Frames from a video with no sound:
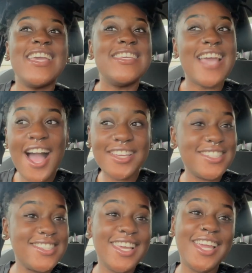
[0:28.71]
Y'all can
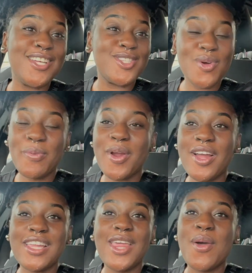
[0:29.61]
see it is super
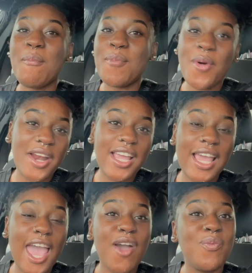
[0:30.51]
early in the
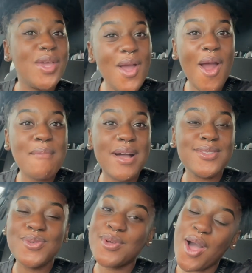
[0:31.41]
morning and we are
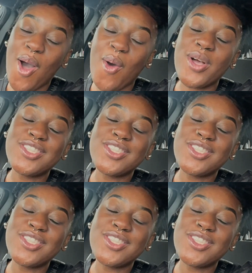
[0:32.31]
about to go